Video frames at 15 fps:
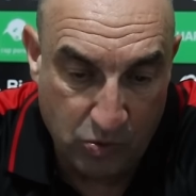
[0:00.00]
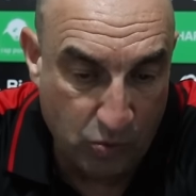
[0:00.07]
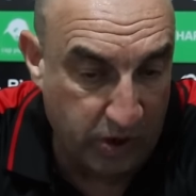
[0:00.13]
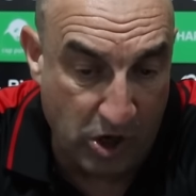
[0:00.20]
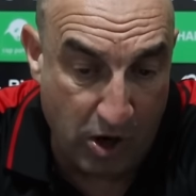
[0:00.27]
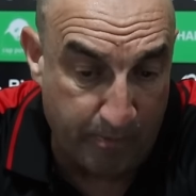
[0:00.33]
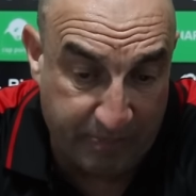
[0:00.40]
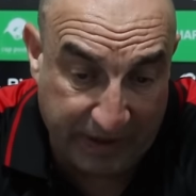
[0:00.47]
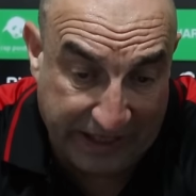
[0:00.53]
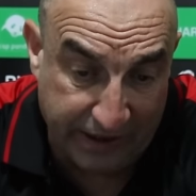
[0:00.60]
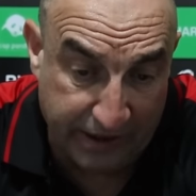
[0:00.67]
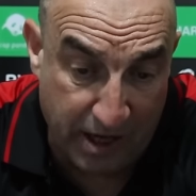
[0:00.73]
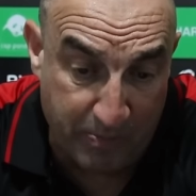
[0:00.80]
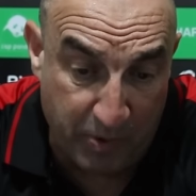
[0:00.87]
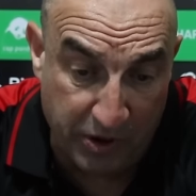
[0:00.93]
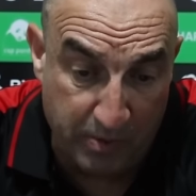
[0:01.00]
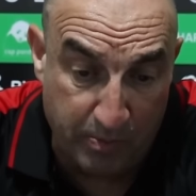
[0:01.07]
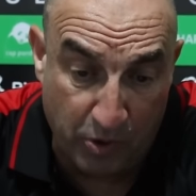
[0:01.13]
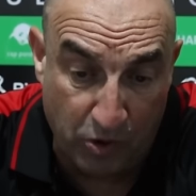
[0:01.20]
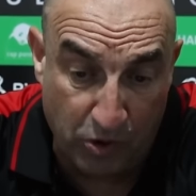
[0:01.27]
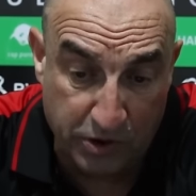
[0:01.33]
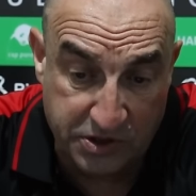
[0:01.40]
We got beaten up on the
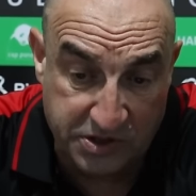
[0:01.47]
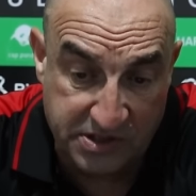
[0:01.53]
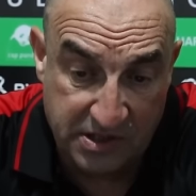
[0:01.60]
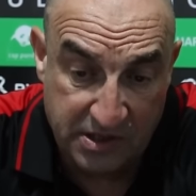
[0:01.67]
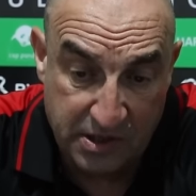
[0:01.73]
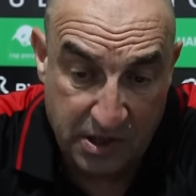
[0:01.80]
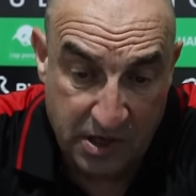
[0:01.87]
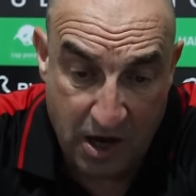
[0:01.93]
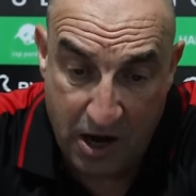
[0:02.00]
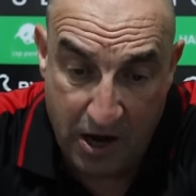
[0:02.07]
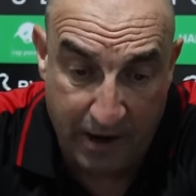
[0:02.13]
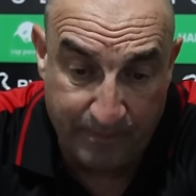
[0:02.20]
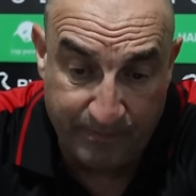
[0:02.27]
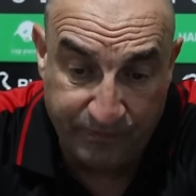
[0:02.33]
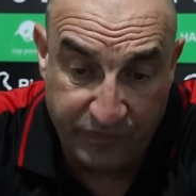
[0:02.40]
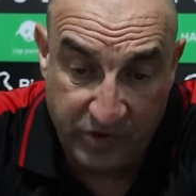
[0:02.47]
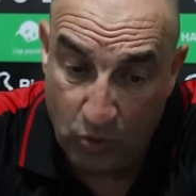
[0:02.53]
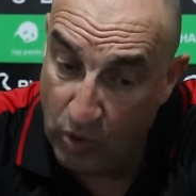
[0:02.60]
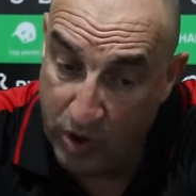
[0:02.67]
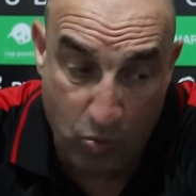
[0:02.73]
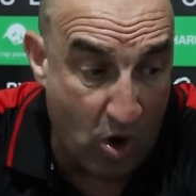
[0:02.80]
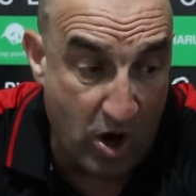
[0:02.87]
boards.
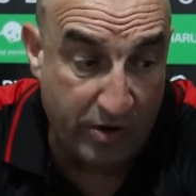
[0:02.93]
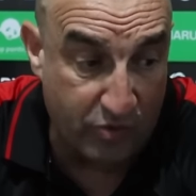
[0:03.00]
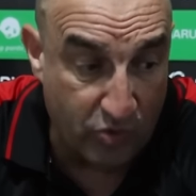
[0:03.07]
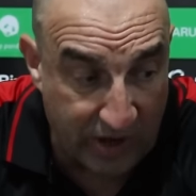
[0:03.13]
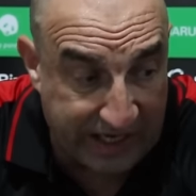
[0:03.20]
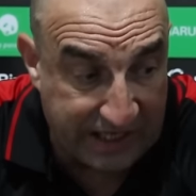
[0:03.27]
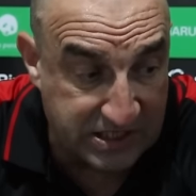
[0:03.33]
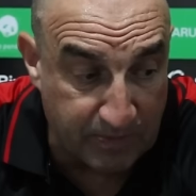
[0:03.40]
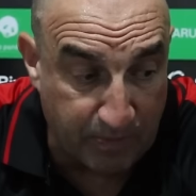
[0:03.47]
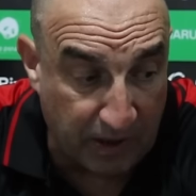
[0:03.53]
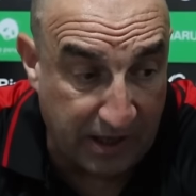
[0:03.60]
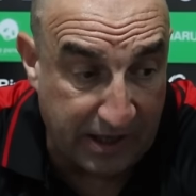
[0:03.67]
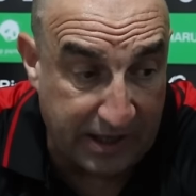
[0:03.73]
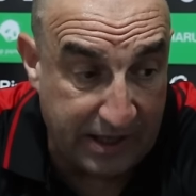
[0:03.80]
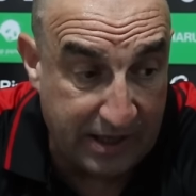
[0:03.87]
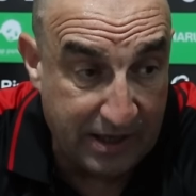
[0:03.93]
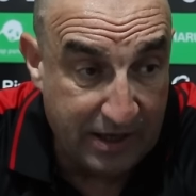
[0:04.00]
We weren't ready to play.